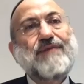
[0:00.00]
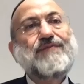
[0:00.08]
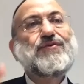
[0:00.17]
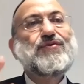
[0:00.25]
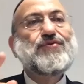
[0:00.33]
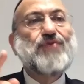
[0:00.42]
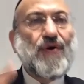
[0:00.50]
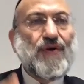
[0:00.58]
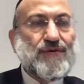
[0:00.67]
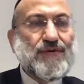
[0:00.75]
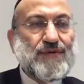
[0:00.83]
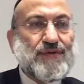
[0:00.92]
you
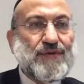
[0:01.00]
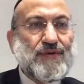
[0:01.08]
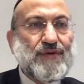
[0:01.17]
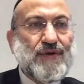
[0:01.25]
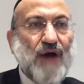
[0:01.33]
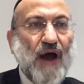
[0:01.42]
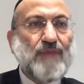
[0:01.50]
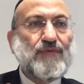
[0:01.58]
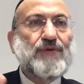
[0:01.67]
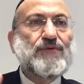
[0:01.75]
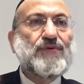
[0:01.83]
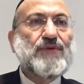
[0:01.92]
don't, I'm
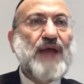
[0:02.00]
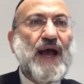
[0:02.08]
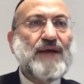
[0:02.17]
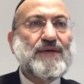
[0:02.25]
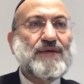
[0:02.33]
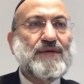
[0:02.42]
going to die.